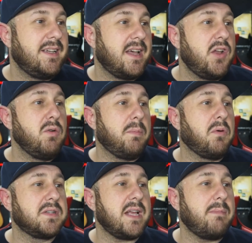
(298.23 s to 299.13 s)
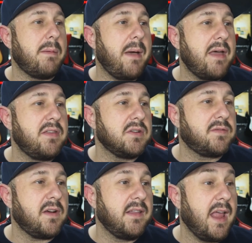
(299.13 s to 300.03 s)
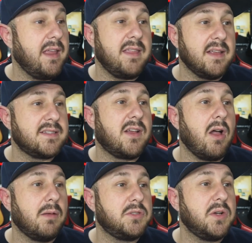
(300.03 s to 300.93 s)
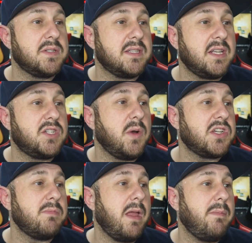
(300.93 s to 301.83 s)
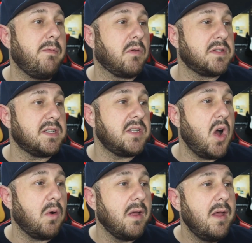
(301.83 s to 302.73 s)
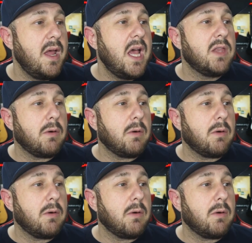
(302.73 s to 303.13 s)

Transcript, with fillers: a new report cited by Patheos Friendly Atheists column shows the situation may be worse as known. The